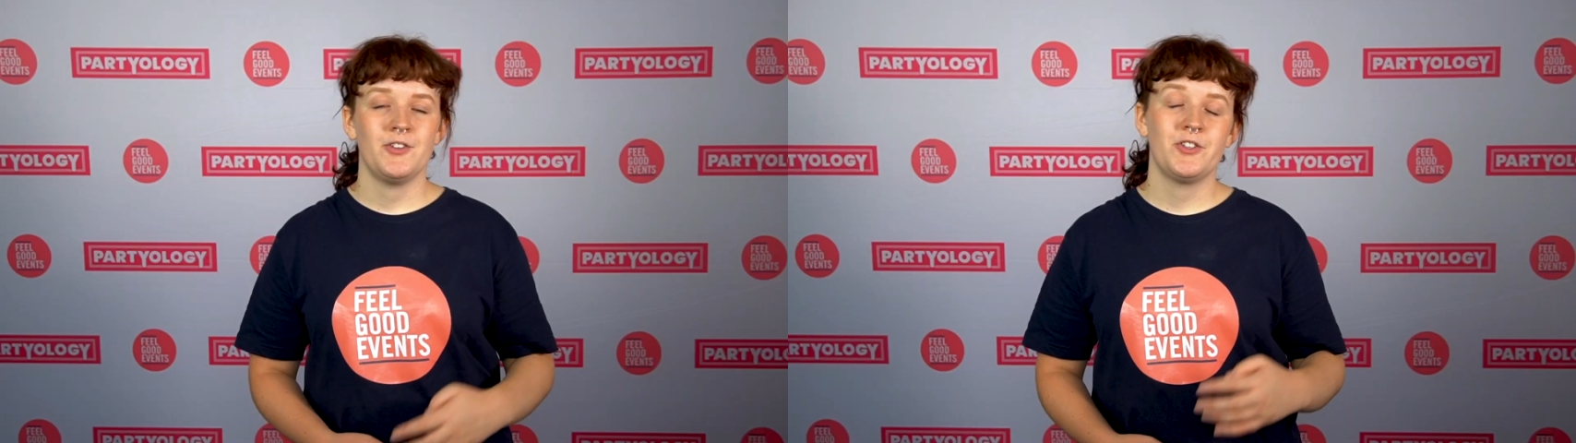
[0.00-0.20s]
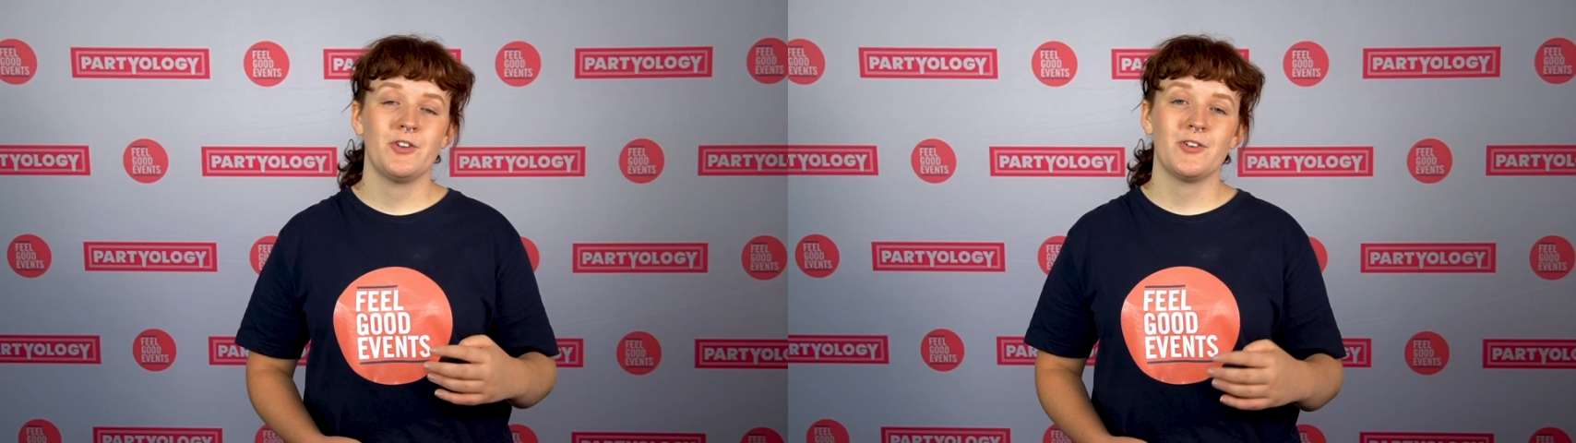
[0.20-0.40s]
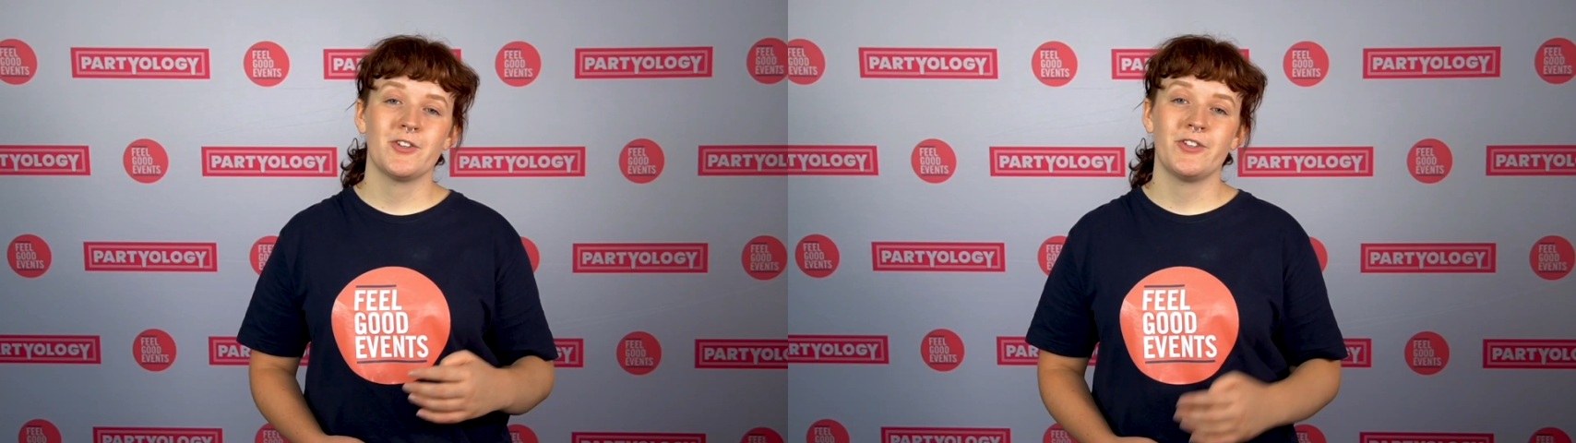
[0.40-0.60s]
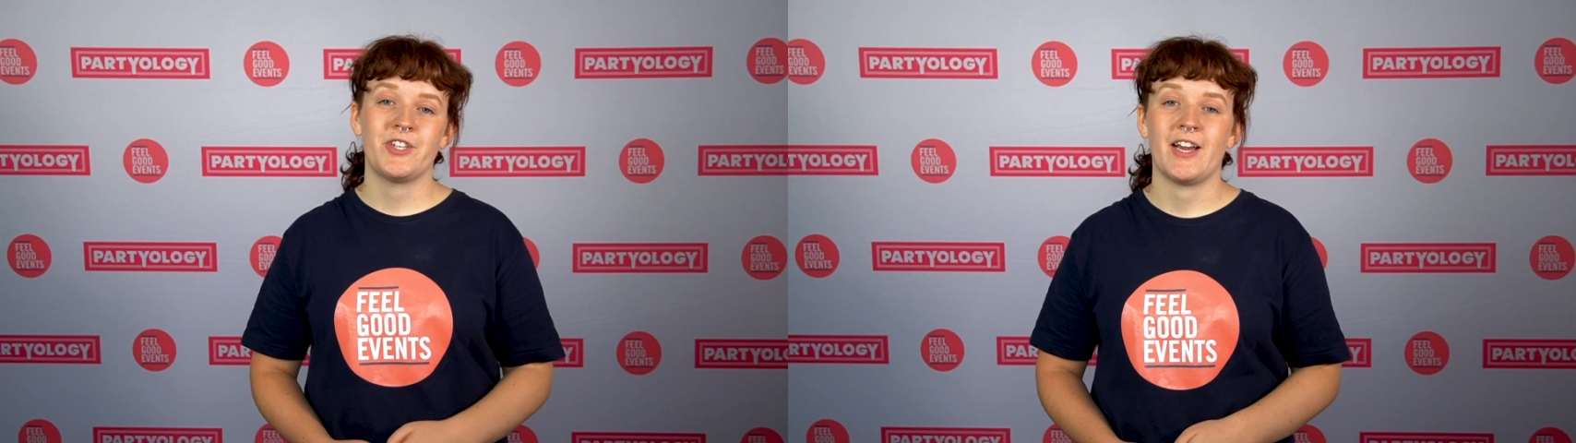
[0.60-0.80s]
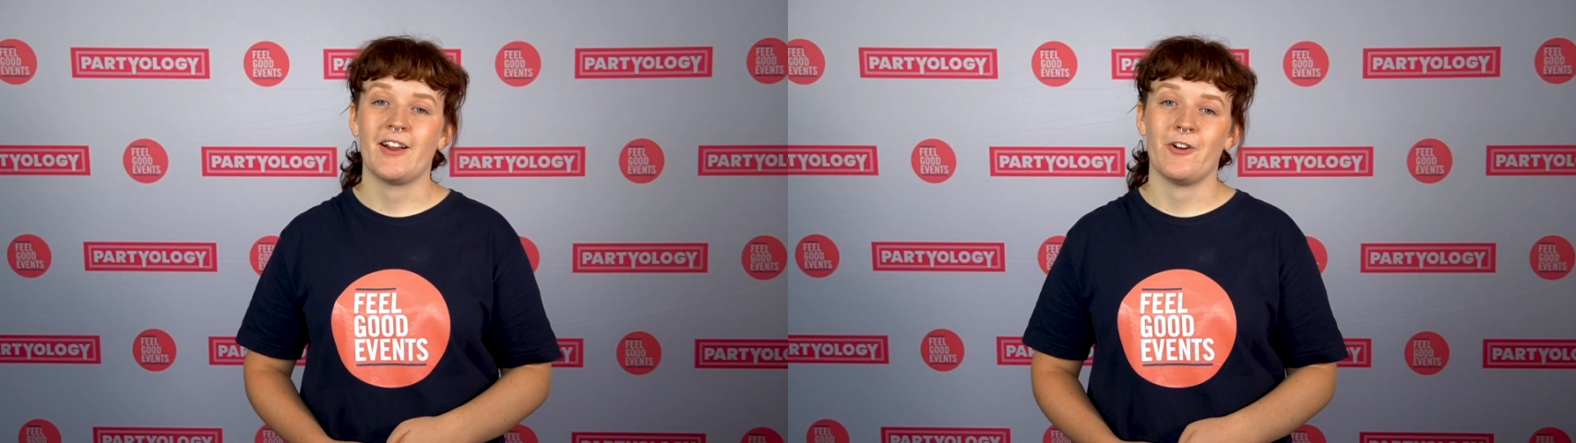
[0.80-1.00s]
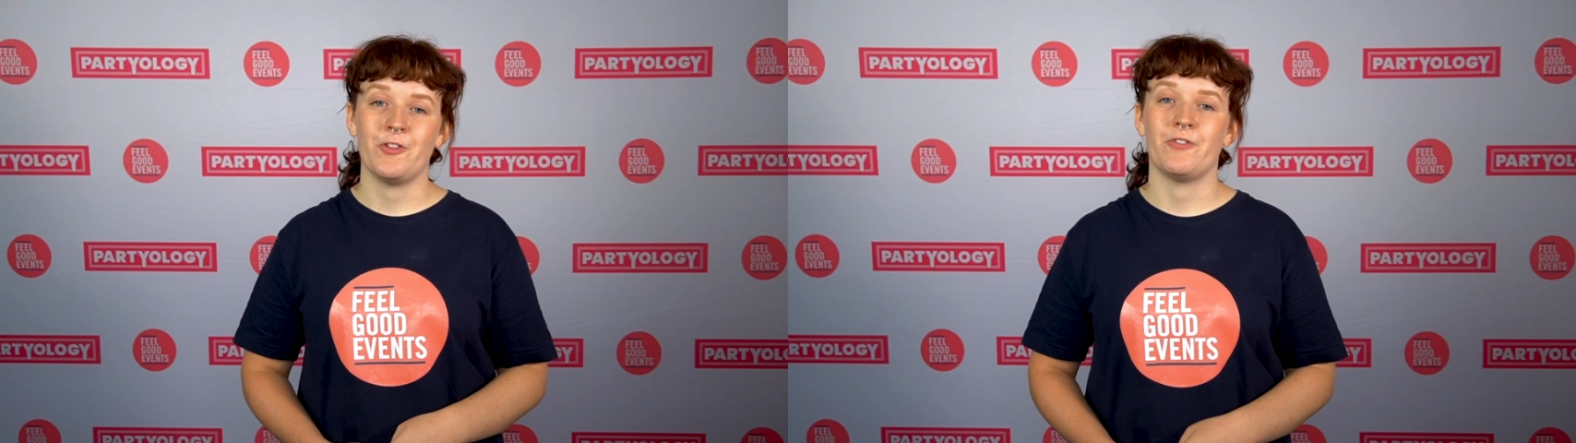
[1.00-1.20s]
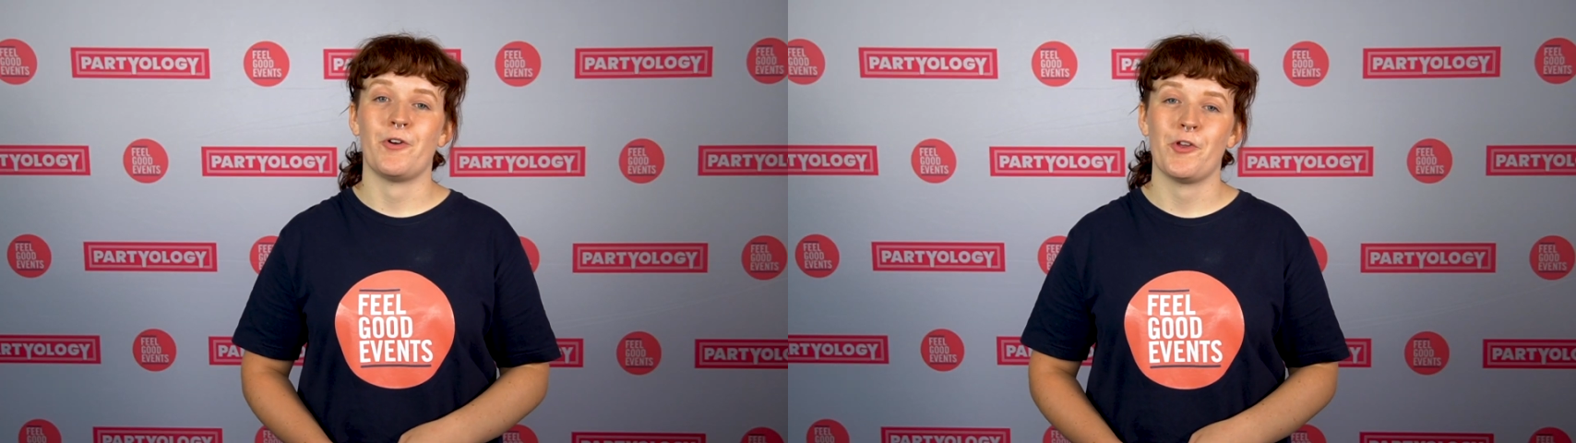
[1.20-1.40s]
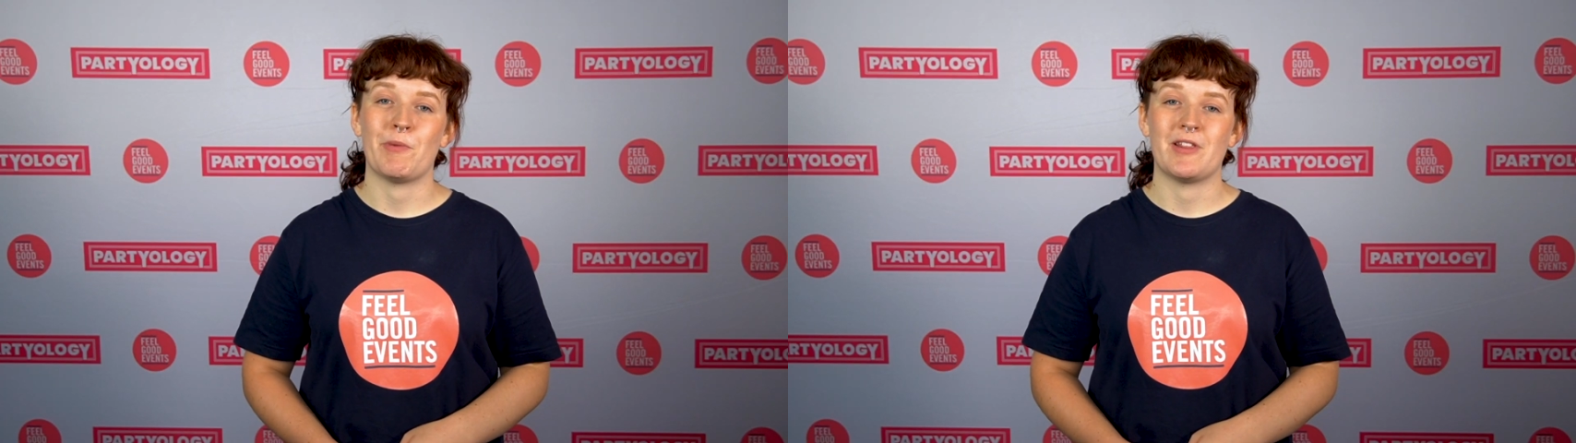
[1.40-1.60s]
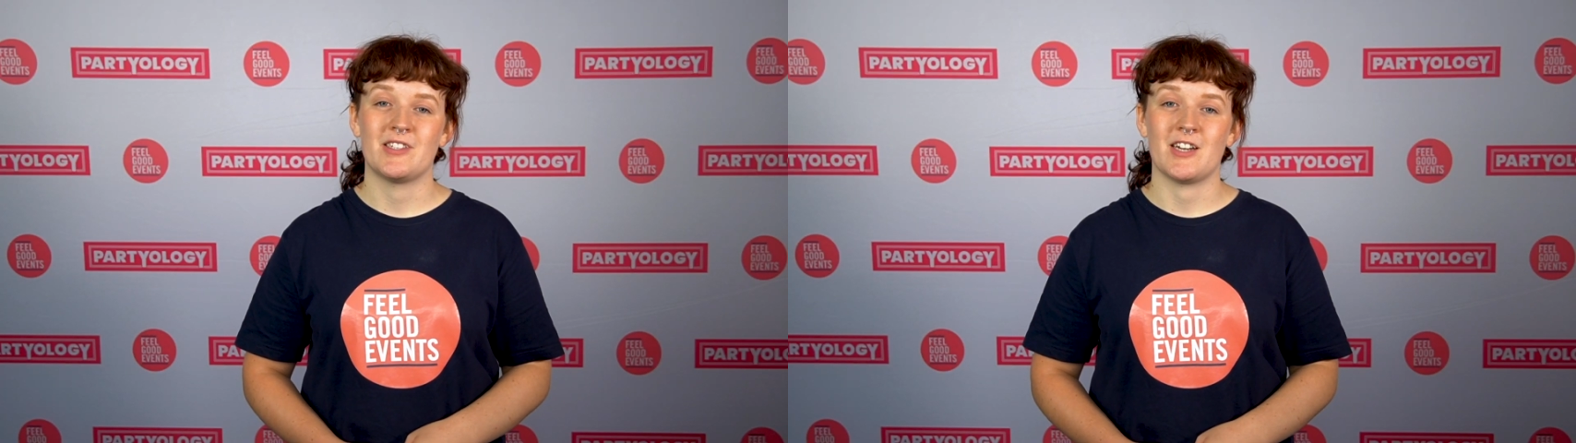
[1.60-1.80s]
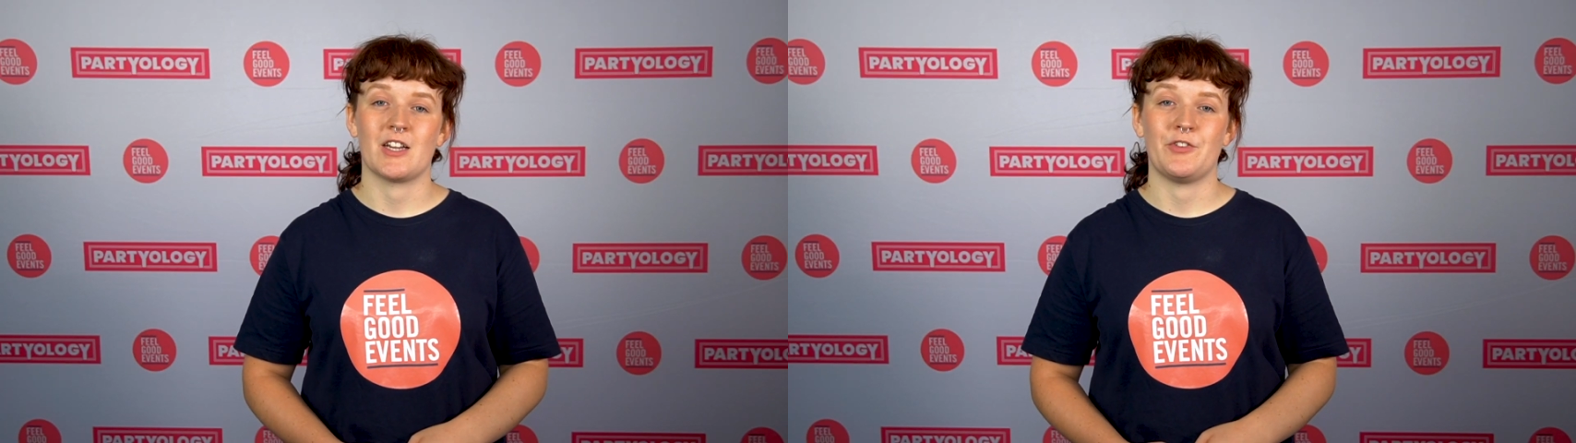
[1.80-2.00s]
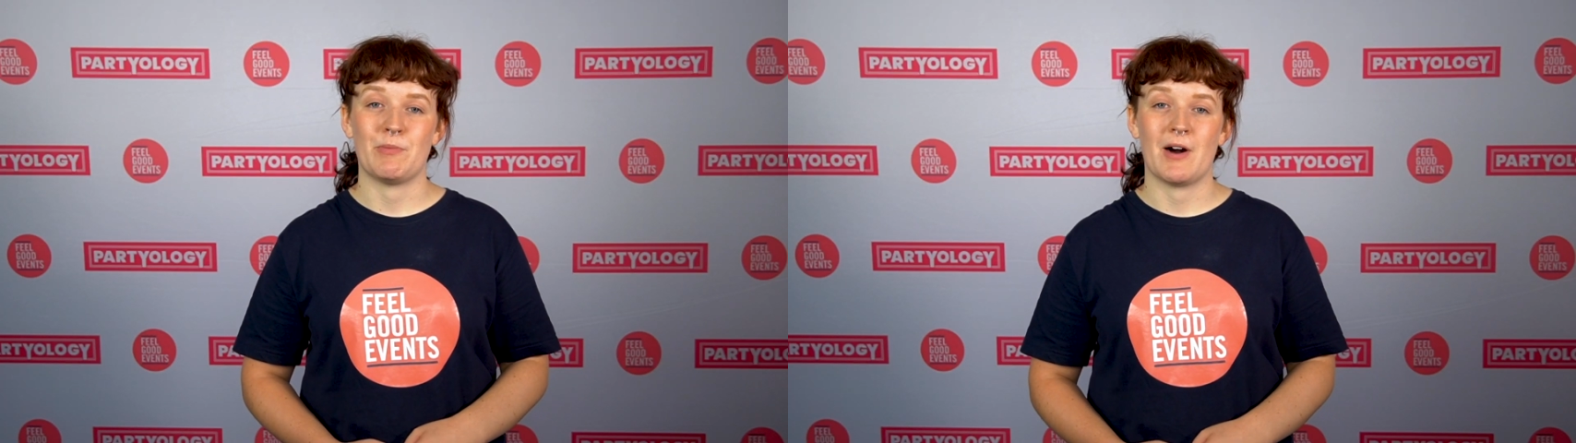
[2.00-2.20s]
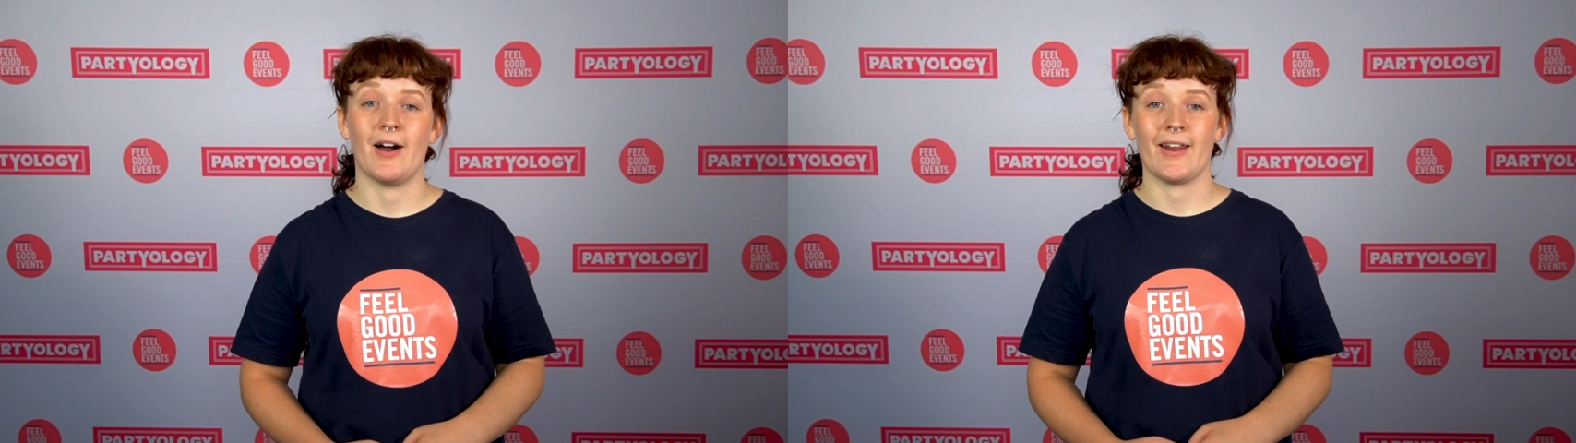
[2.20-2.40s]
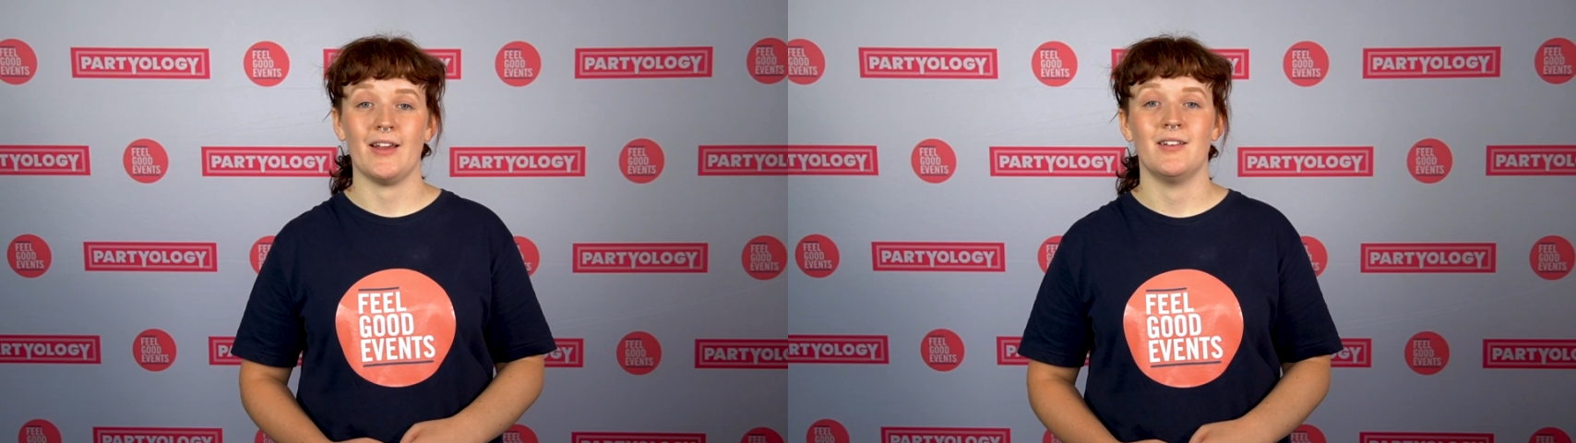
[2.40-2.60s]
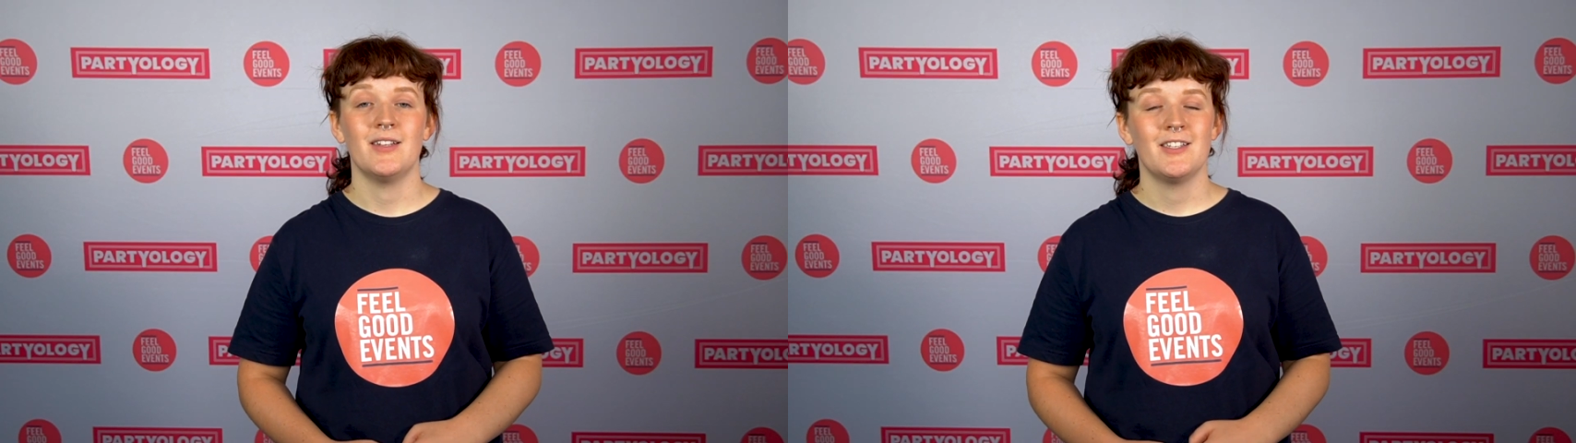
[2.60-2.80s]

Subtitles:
You should also check on the volume at the start of your party.